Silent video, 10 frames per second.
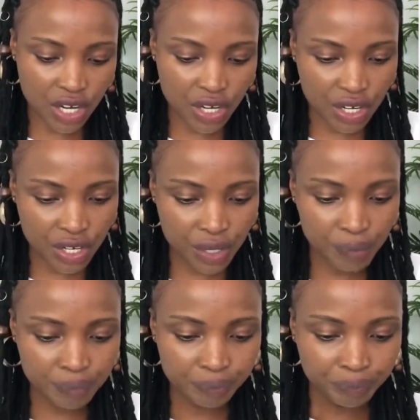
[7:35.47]
hair.
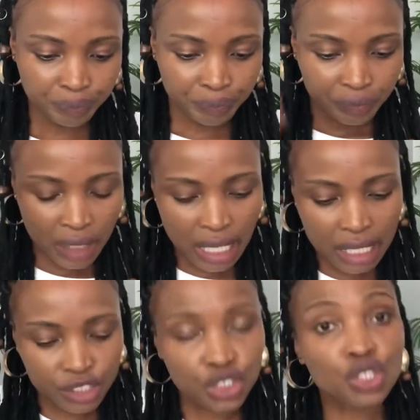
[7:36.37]

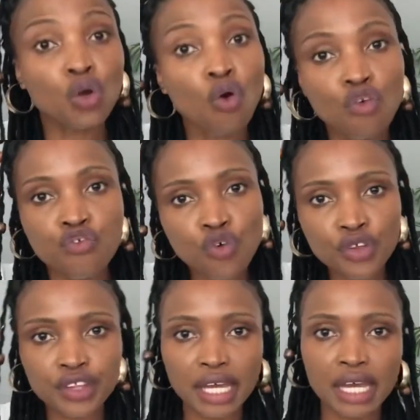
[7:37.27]
Just go for